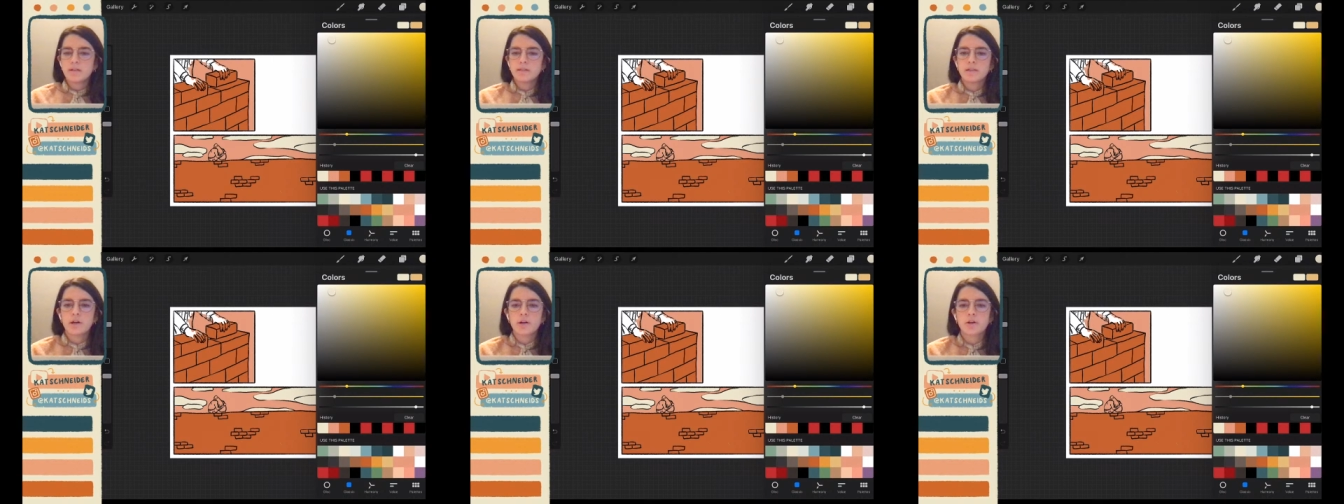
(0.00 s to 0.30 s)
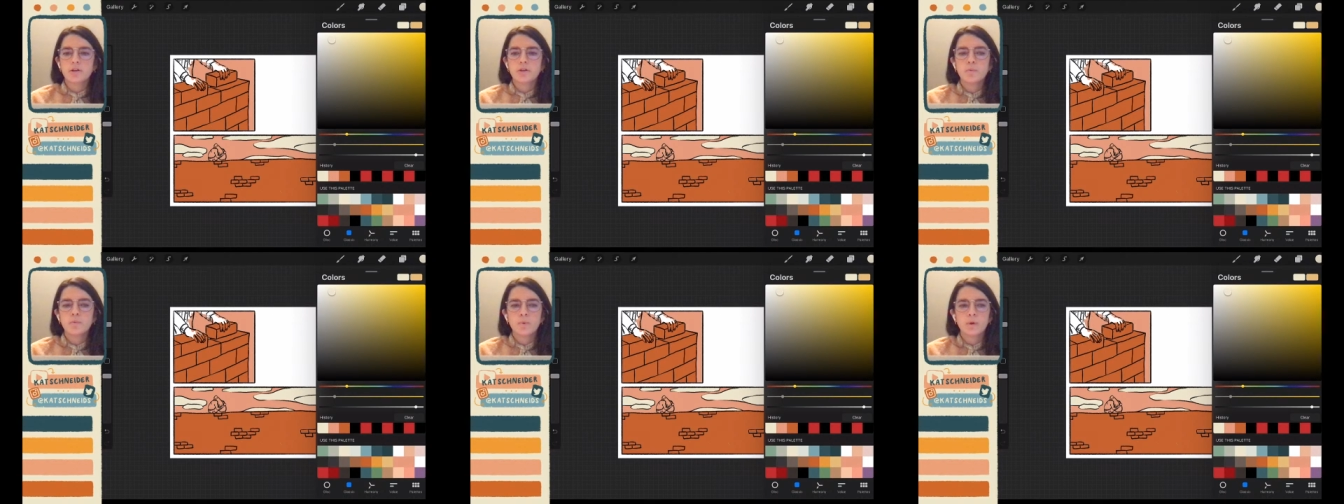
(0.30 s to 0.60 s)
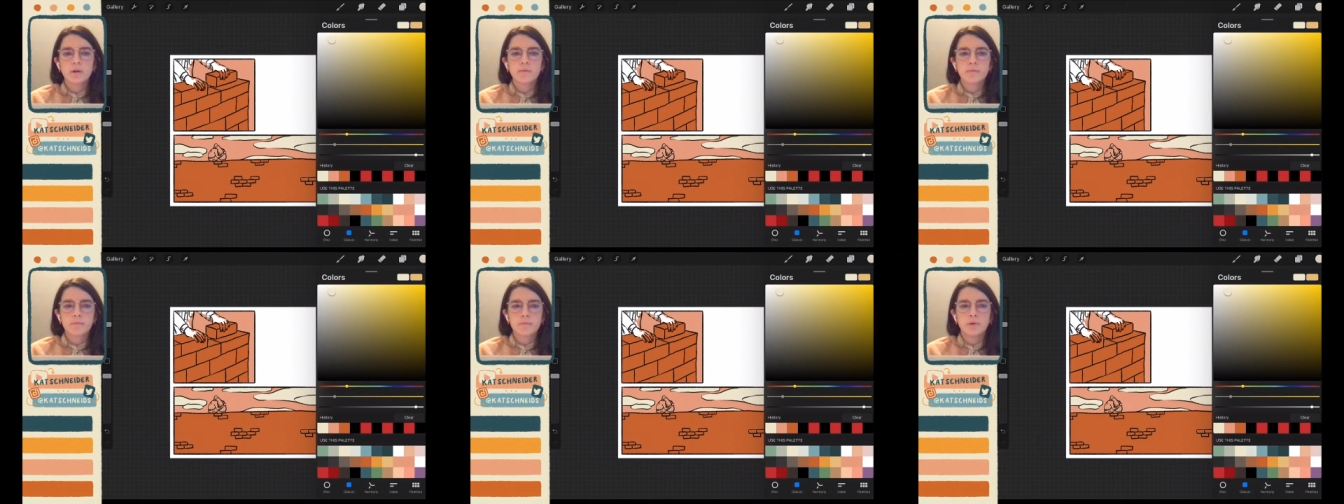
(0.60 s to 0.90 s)
Tara, you
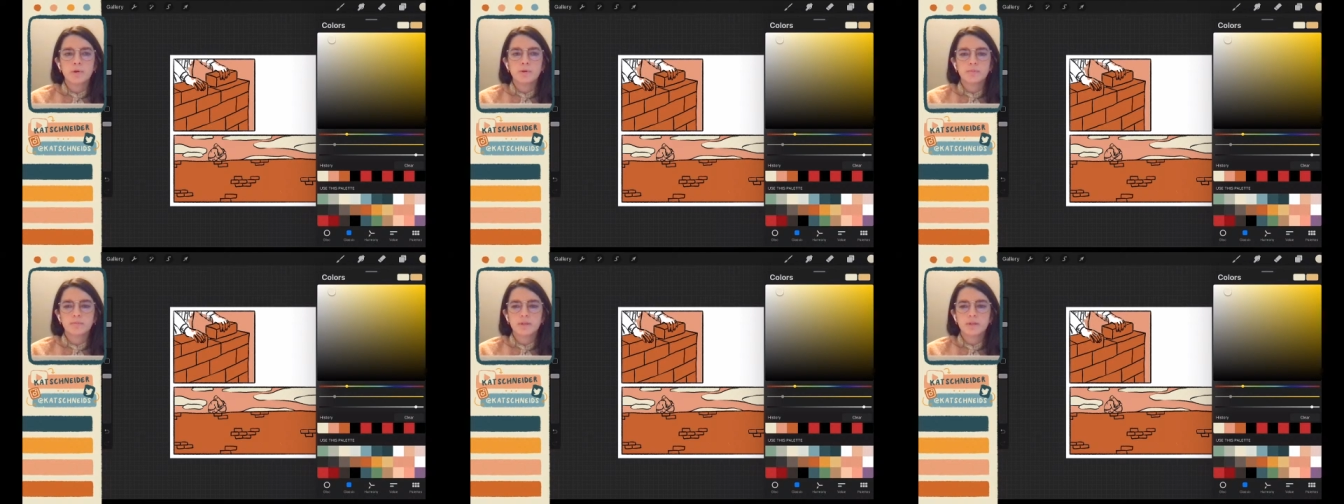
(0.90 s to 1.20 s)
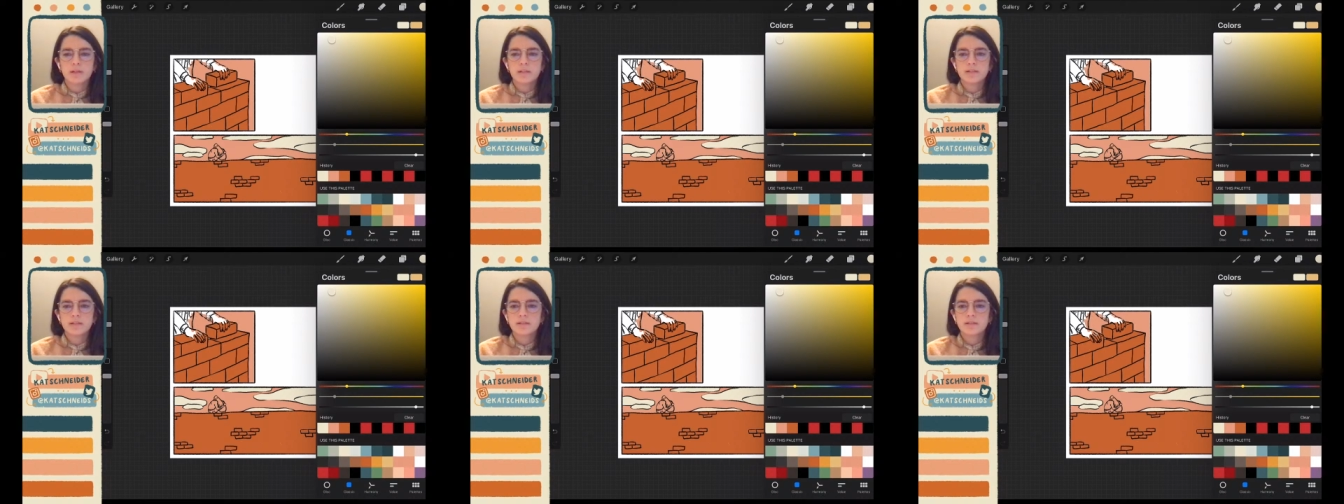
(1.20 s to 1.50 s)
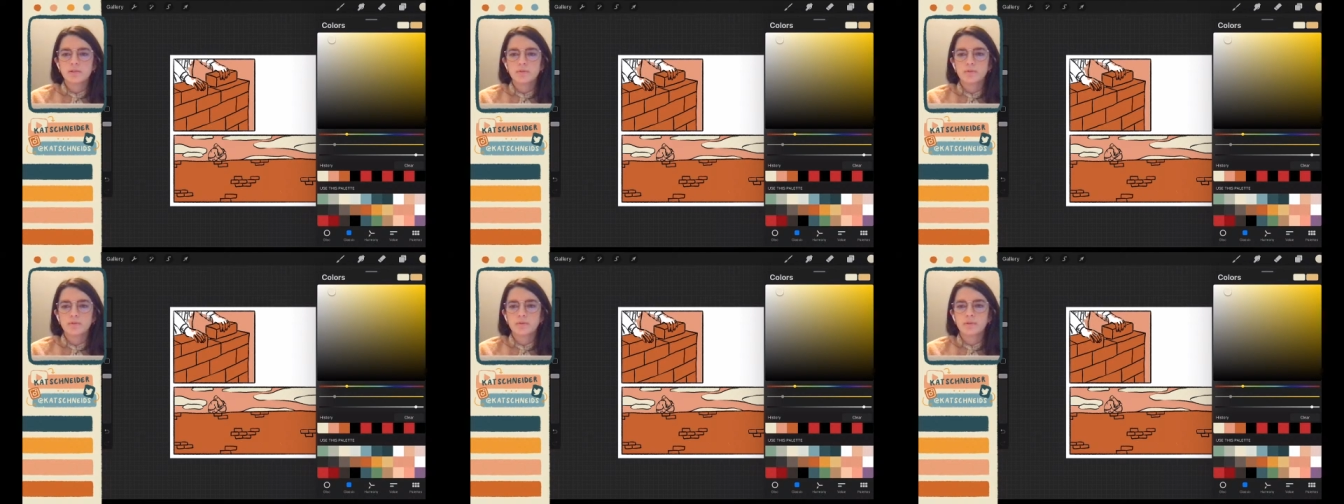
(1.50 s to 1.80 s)
work from home, right?
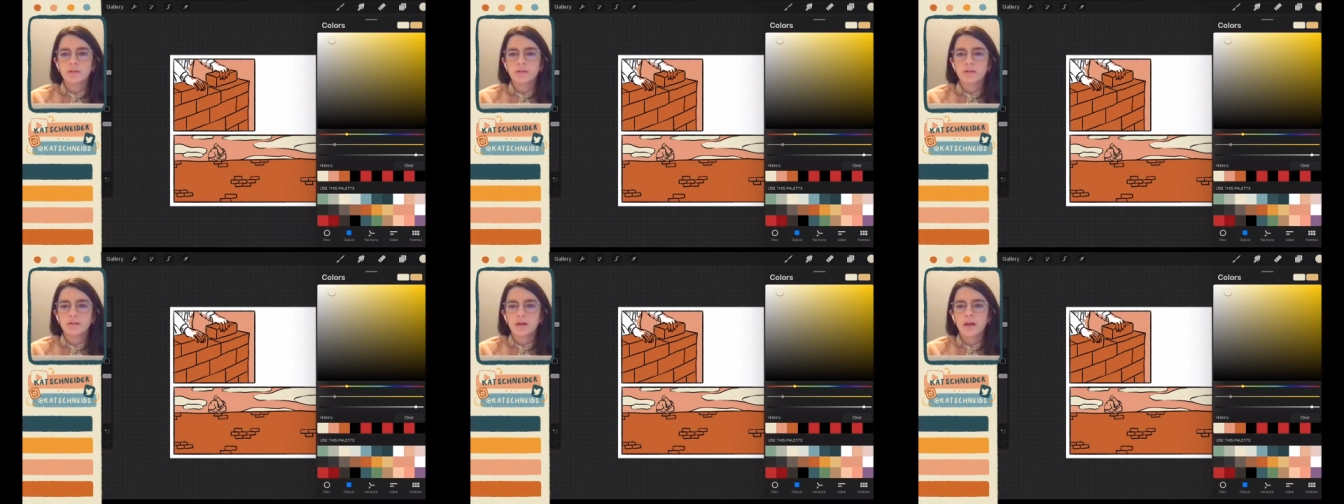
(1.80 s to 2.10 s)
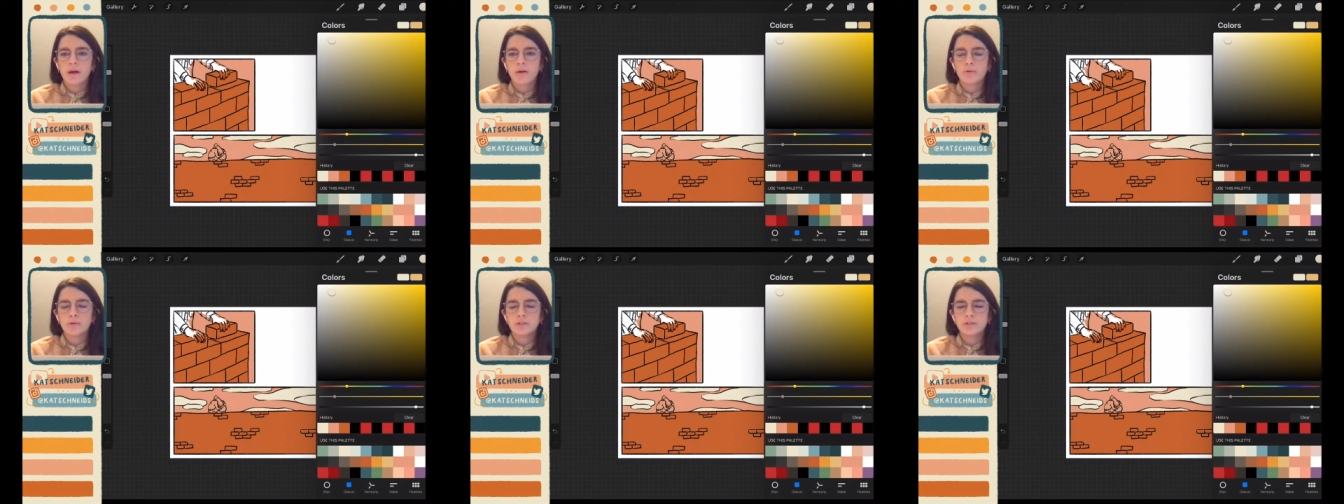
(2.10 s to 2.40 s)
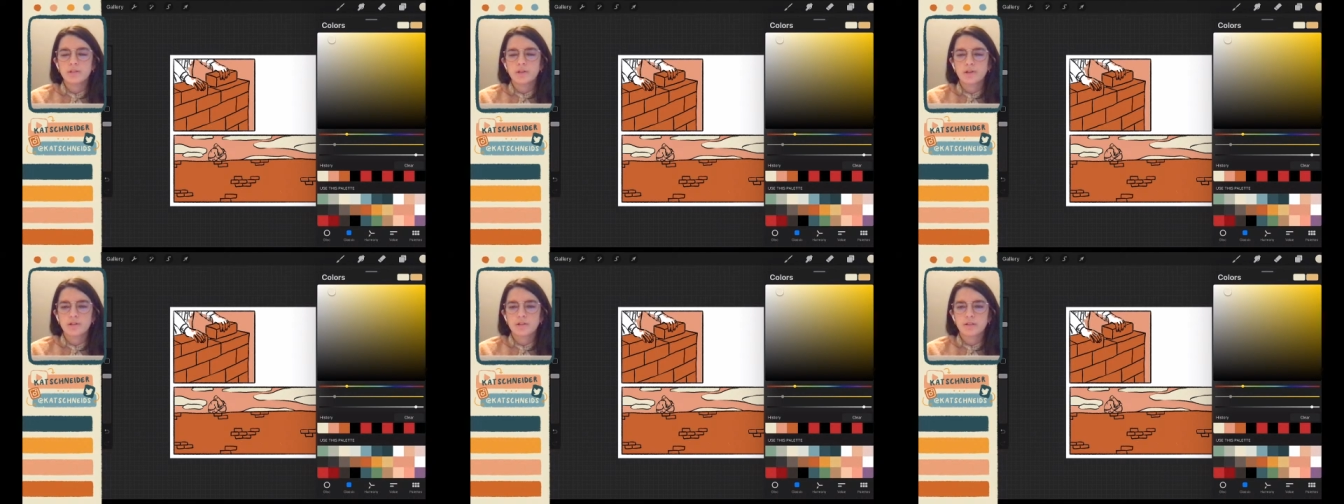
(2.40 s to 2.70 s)
So how
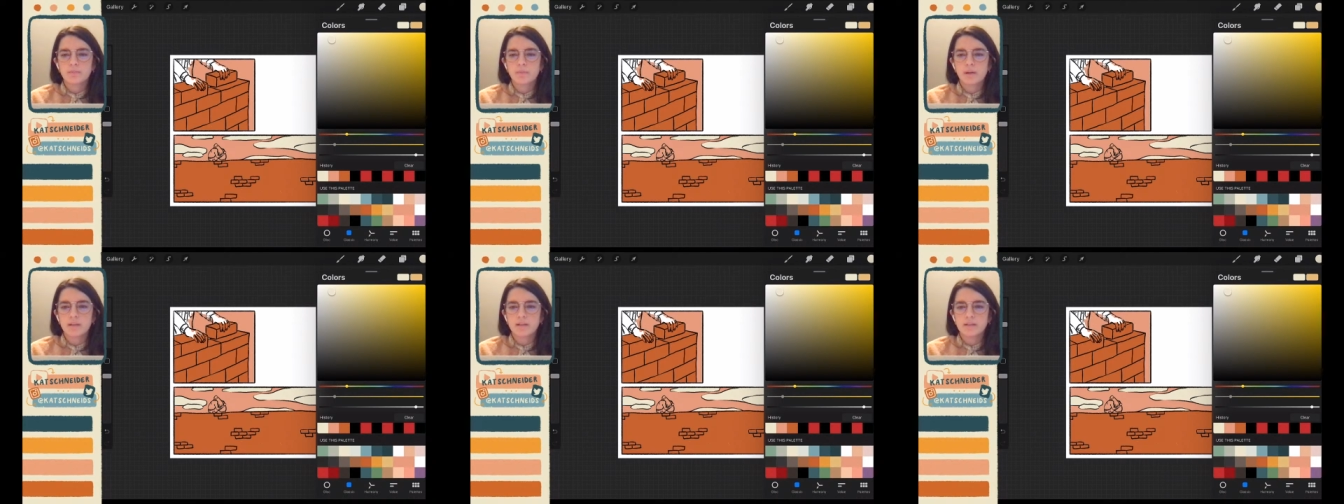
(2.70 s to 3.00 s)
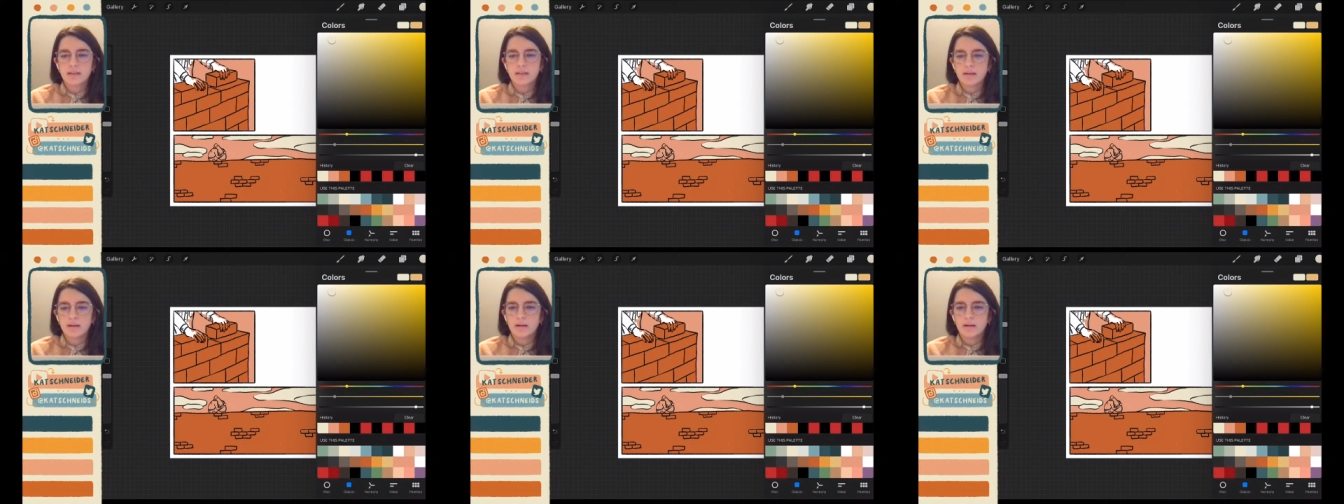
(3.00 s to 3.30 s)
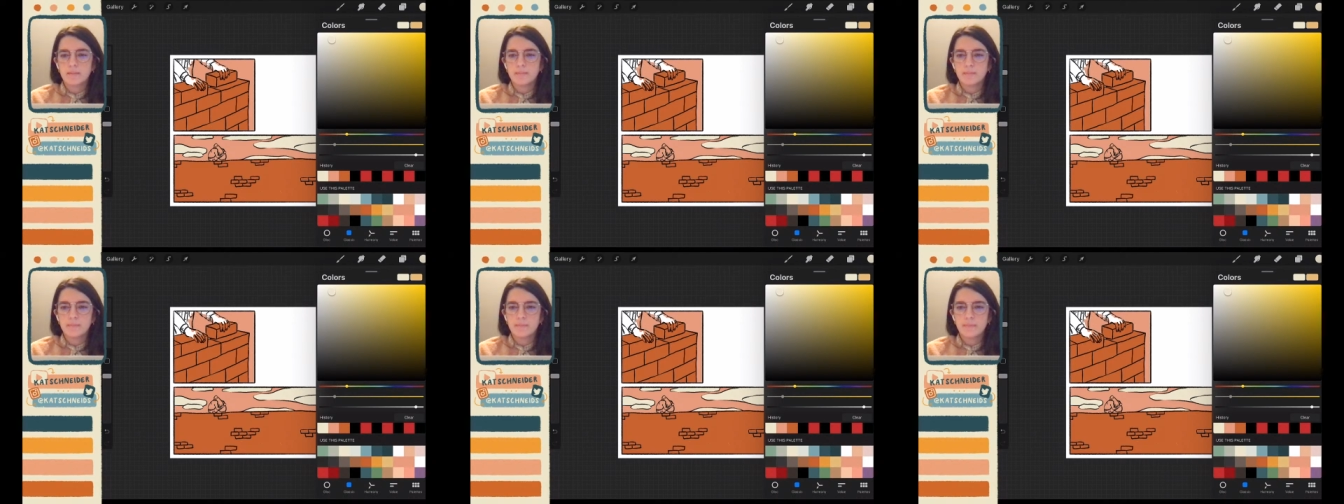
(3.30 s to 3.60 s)
is your space set
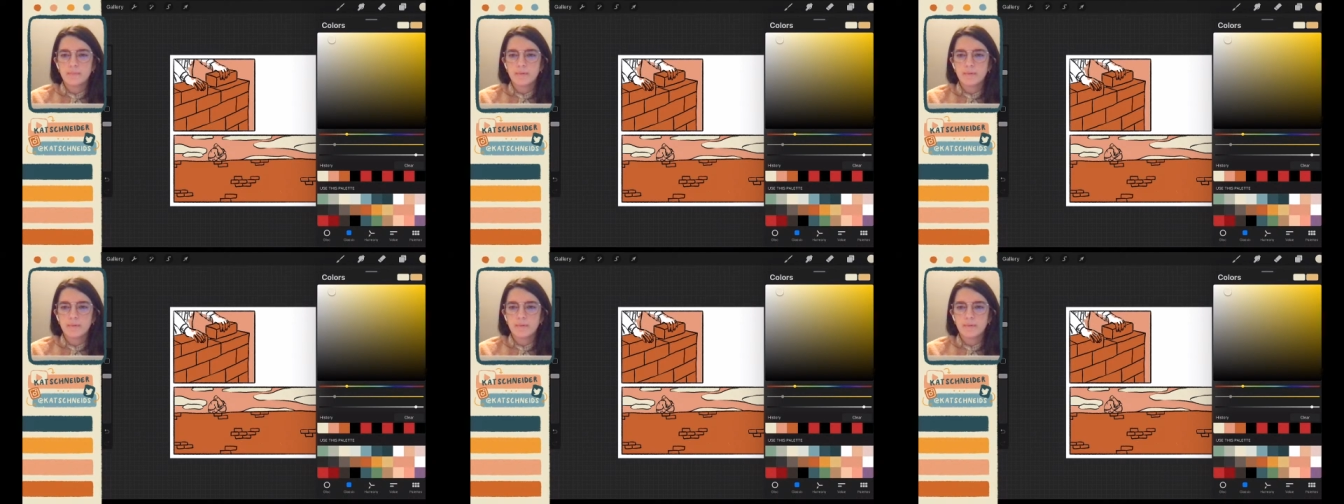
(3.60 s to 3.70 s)
up?